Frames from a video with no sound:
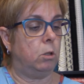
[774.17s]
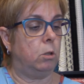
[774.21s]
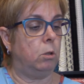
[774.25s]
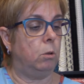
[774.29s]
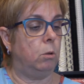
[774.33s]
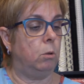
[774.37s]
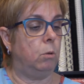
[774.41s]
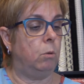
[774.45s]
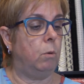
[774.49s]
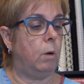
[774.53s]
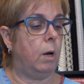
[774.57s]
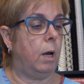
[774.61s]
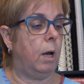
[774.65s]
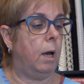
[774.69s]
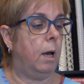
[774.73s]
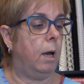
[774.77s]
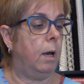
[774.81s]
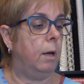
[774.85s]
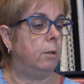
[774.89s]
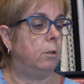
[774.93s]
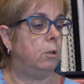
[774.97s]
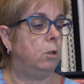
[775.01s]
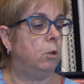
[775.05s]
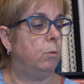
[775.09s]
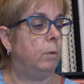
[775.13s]

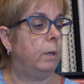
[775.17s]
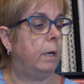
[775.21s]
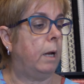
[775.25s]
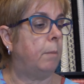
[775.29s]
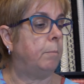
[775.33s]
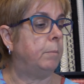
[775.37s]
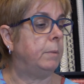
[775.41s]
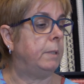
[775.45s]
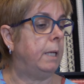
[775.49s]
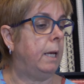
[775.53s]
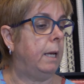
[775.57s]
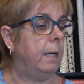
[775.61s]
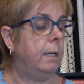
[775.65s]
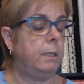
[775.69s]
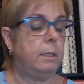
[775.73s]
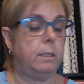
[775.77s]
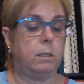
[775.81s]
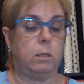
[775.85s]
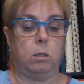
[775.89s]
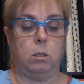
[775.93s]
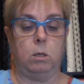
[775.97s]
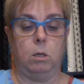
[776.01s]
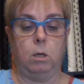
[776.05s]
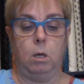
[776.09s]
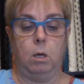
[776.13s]
to do an update.